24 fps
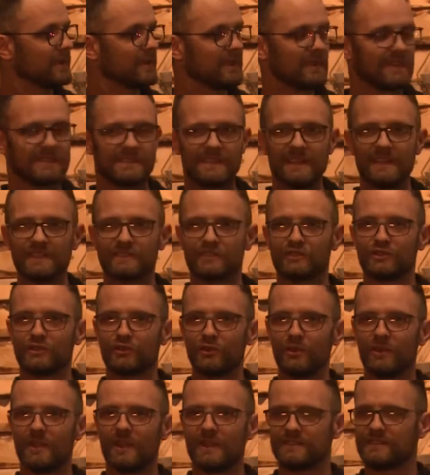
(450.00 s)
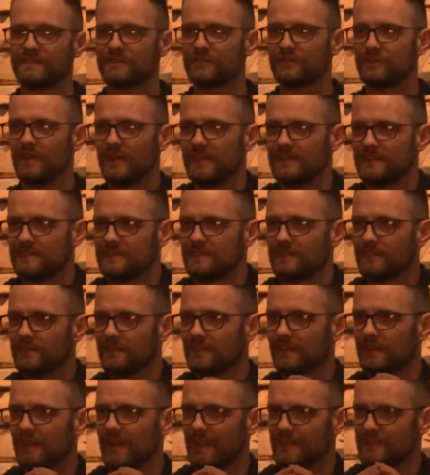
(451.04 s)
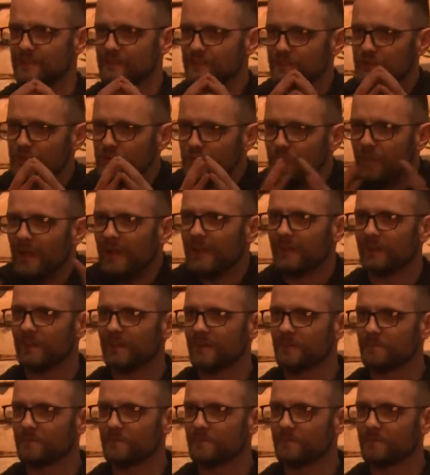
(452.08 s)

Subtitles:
See, it's too big.